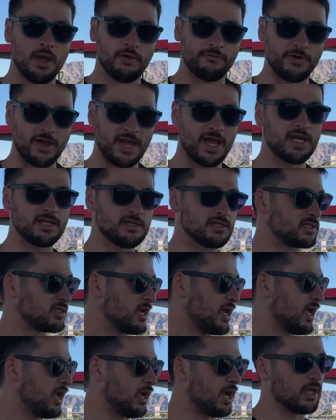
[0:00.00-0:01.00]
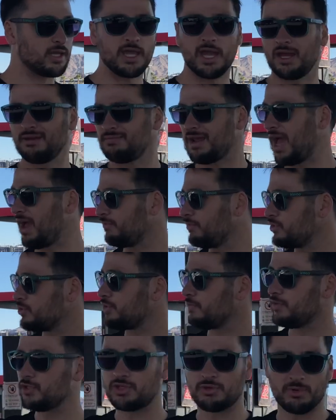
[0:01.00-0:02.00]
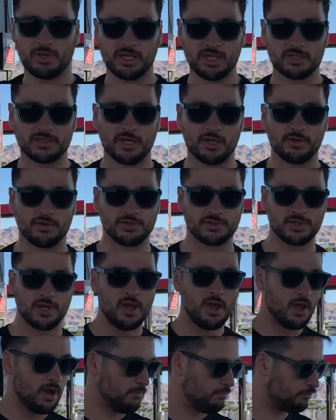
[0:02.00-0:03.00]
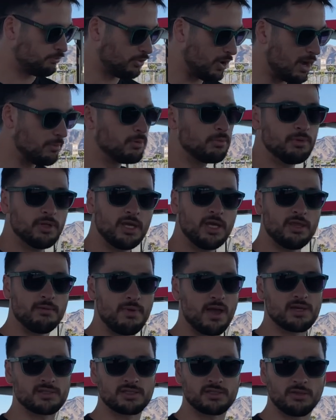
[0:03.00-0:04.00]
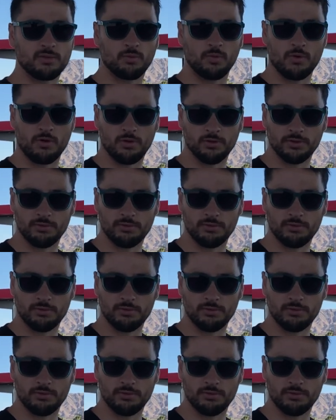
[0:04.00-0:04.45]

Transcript: if I had to say, again, haven't driven too many of these others, probably the best in the world.